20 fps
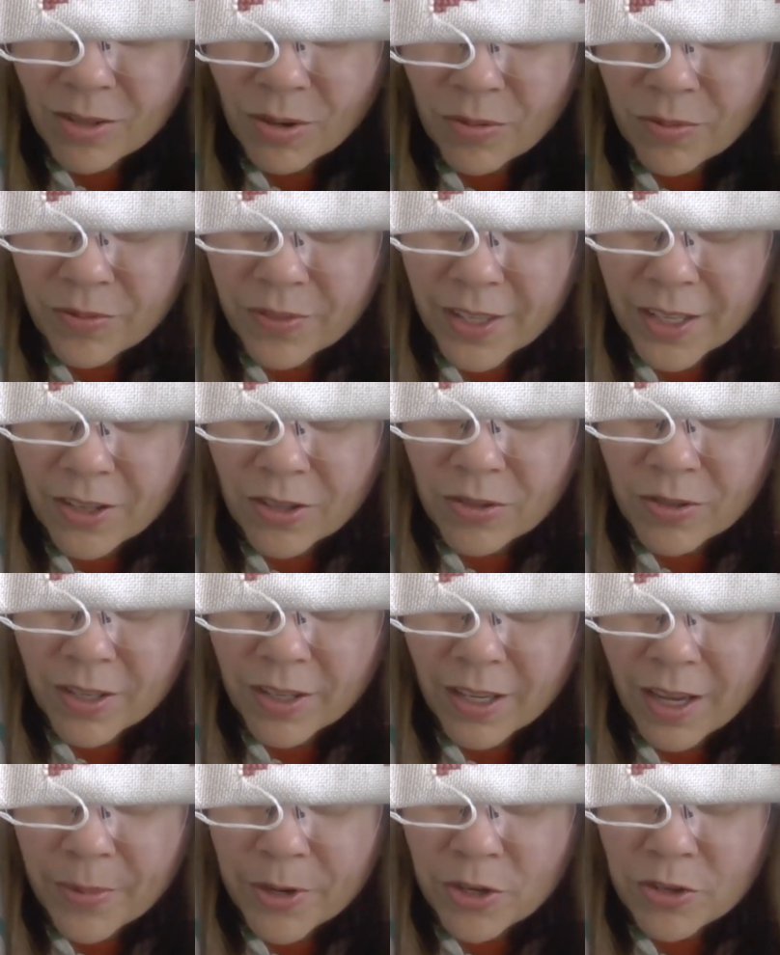don't think you,
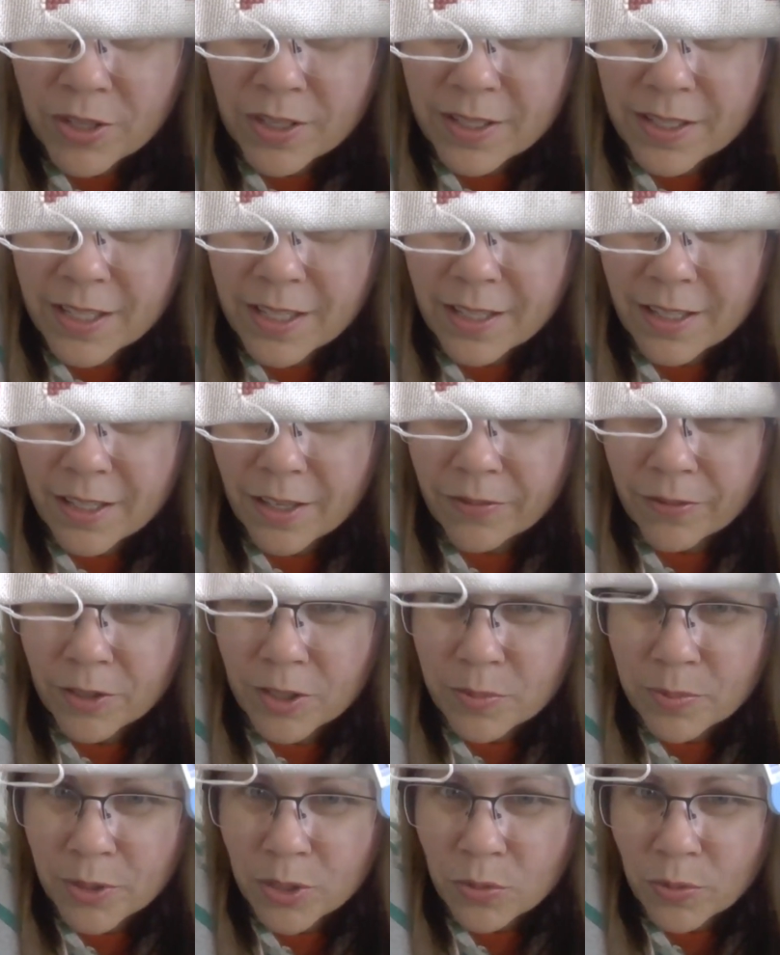I mean, you can see the
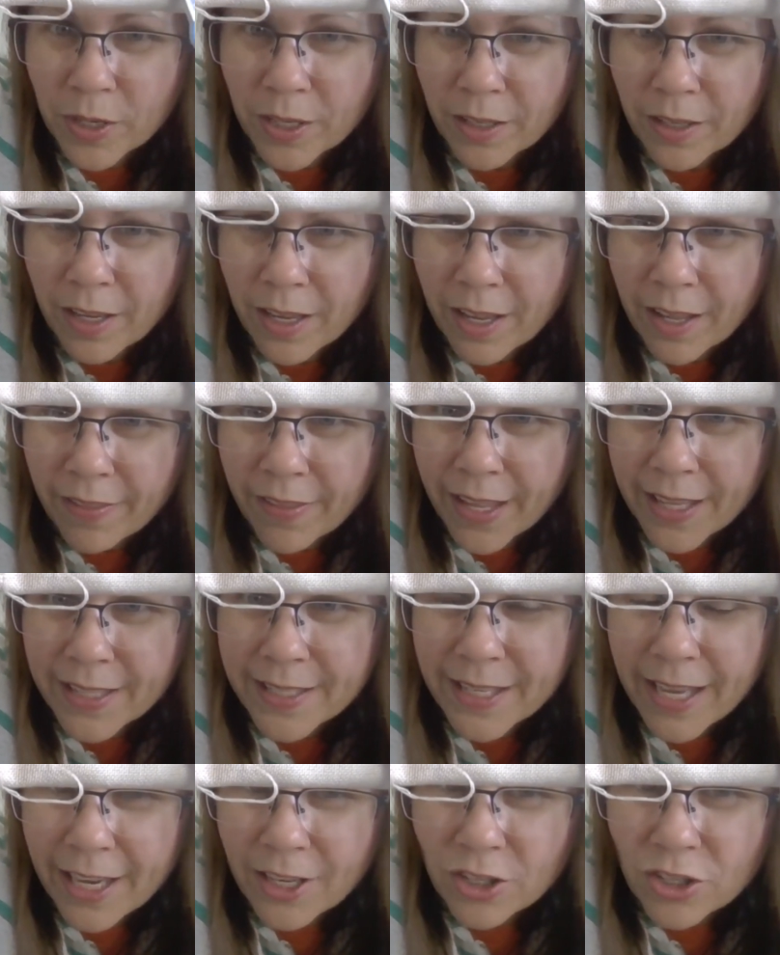difference between
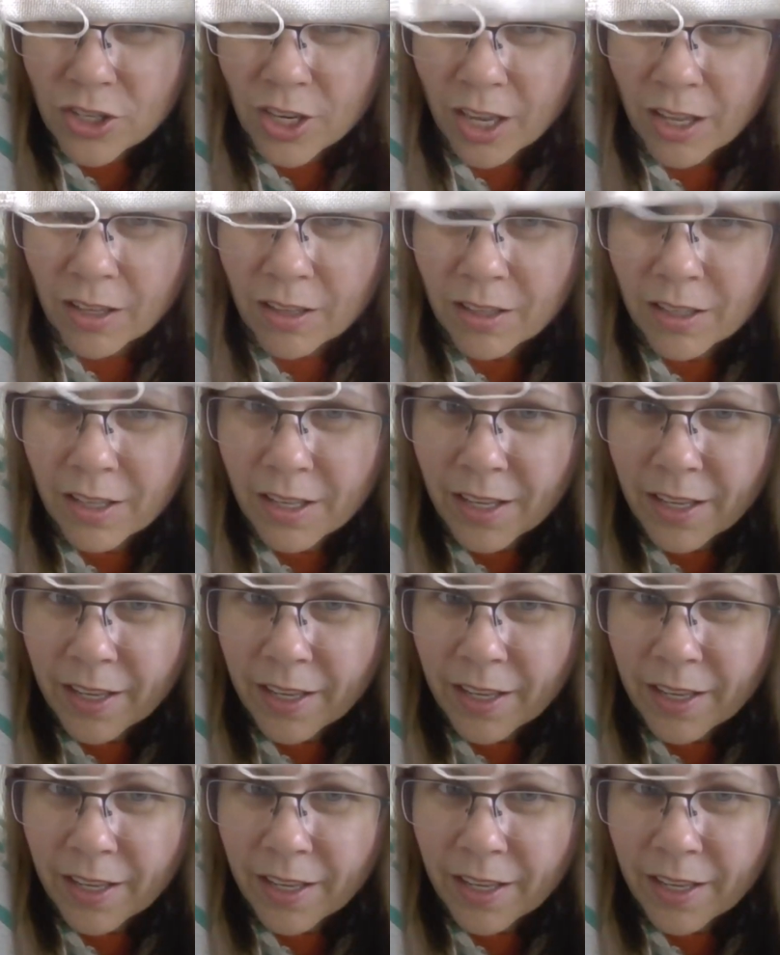that's eggshell